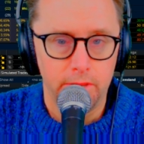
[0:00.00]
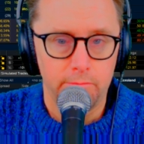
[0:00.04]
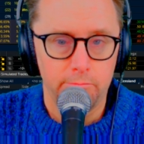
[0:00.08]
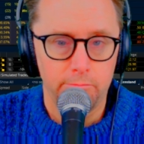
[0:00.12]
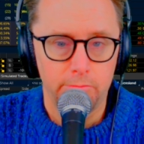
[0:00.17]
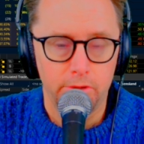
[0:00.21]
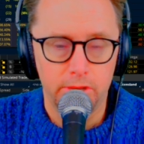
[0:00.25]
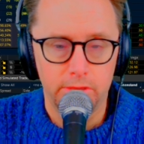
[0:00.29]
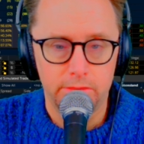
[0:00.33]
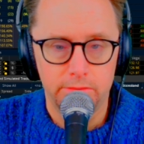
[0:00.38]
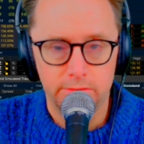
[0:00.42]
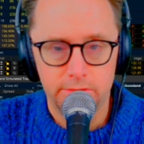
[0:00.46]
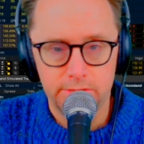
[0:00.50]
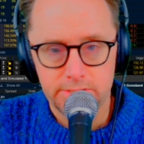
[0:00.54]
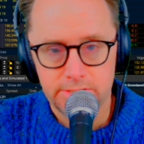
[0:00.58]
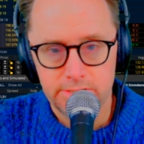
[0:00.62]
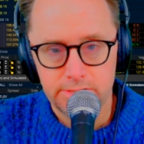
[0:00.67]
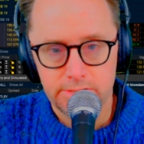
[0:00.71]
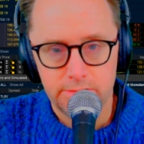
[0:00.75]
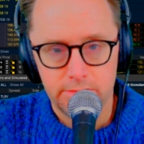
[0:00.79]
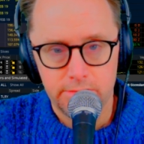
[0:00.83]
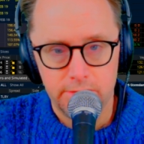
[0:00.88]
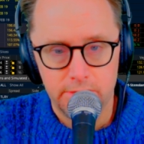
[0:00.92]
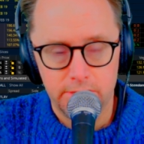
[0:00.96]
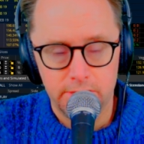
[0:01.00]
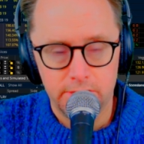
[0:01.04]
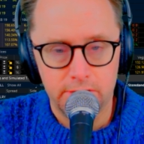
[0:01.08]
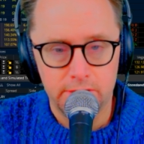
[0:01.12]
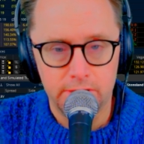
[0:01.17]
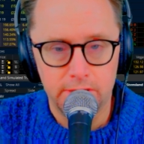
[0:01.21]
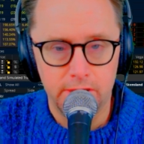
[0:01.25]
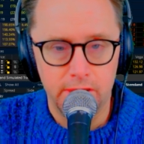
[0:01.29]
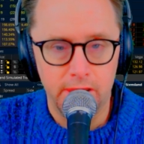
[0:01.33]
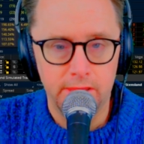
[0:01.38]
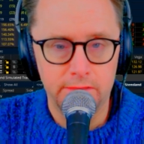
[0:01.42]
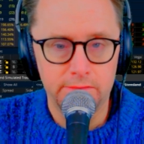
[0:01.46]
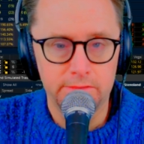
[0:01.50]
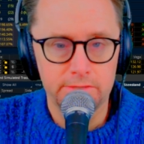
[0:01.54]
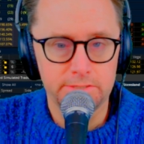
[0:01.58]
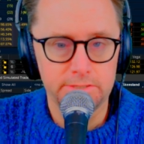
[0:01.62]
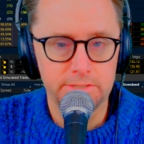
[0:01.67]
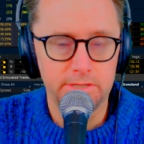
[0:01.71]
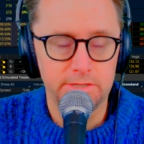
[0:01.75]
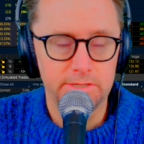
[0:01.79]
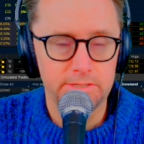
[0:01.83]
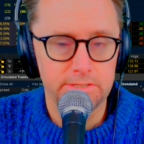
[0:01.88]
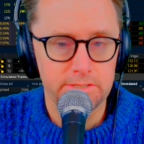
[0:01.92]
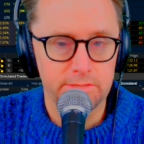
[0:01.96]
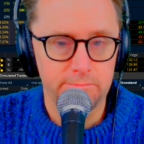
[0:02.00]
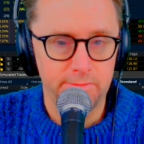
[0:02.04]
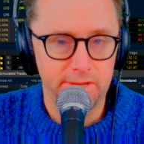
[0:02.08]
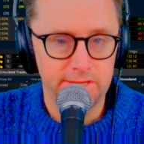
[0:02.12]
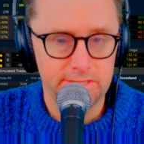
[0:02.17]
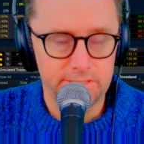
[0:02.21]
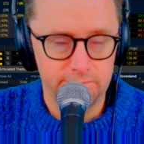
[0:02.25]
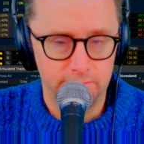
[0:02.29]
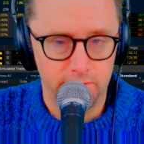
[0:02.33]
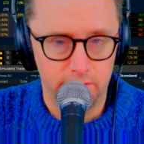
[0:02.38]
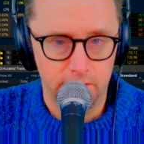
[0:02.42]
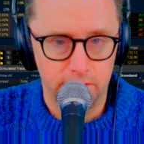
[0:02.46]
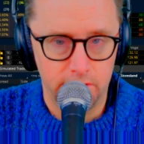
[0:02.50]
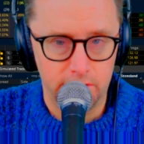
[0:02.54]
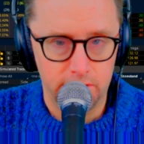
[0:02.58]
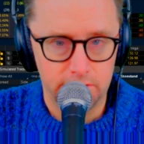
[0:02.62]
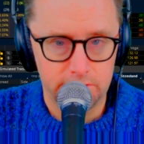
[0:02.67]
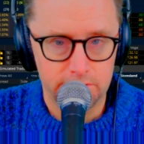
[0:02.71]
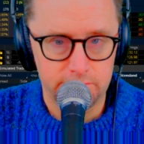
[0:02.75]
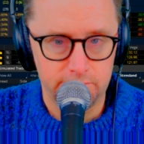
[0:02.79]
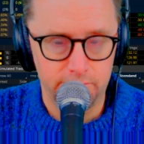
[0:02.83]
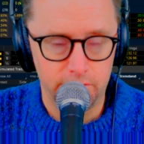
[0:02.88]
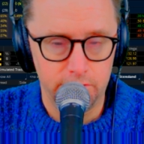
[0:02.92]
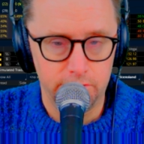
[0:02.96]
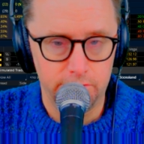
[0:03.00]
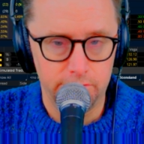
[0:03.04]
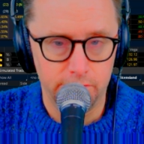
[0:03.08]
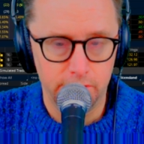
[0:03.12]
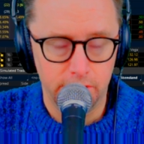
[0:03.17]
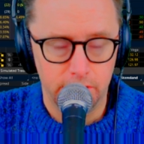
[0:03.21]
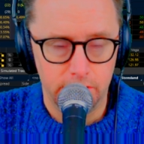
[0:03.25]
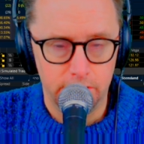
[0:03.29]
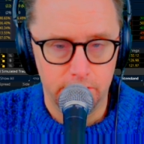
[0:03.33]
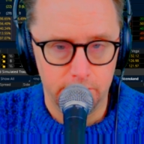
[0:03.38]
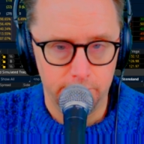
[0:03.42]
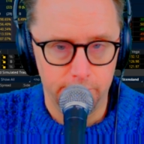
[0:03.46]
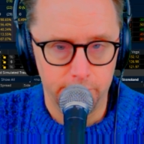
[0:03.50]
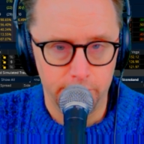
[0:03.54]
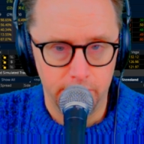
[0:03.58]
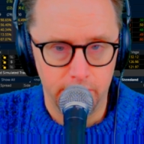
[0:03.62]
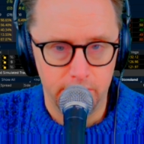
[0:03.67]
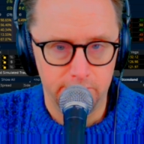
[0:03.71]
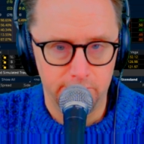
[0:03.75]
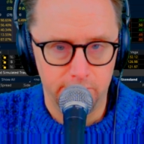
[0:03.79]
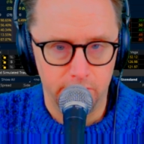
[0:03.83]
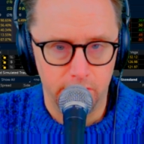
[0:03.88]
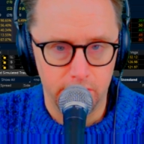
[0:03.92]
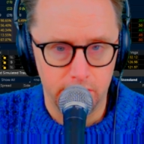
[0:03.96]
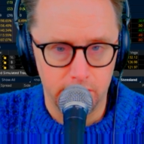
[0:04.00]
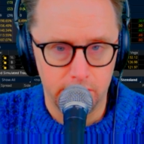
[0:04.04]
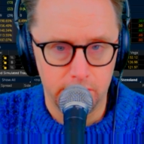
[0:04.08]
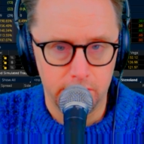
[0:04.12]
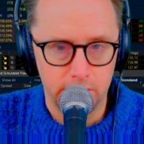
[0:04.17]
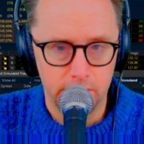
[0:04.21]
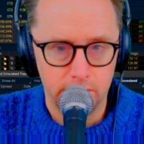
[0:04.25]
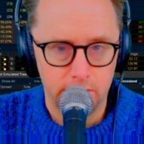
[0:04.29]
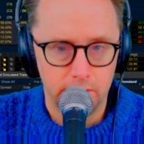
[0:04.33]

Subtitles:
But in the end, this is the best for your kids, for you to accumulate money.